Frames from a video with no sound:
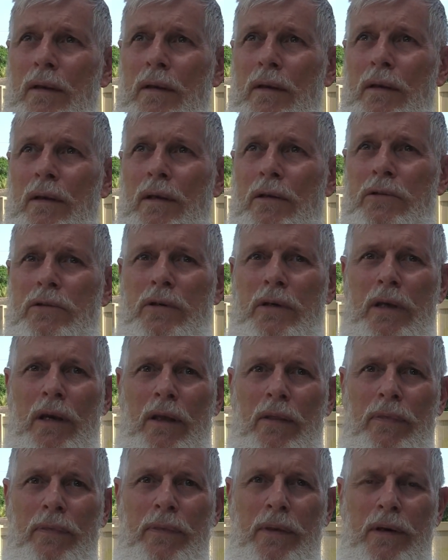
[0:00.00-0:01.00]
Unless you
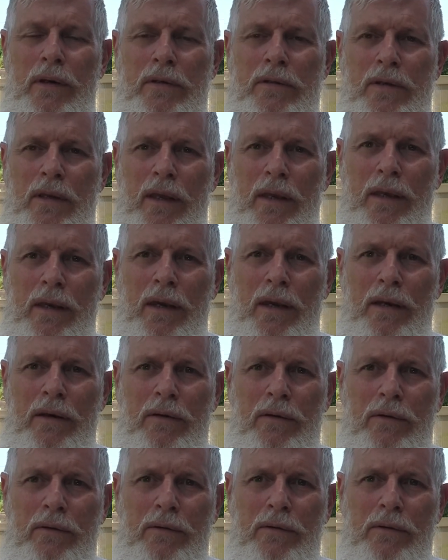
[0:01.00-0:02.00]
got thugs like I
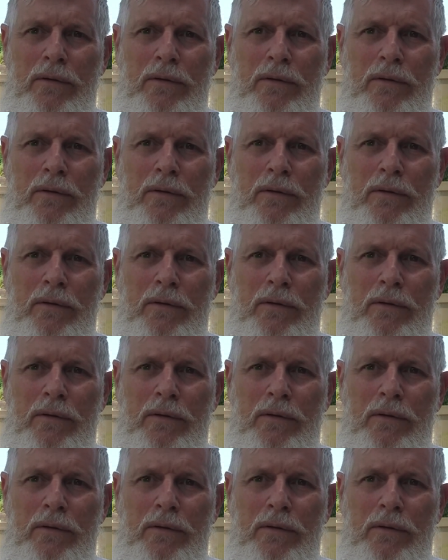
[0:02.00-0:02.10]
do.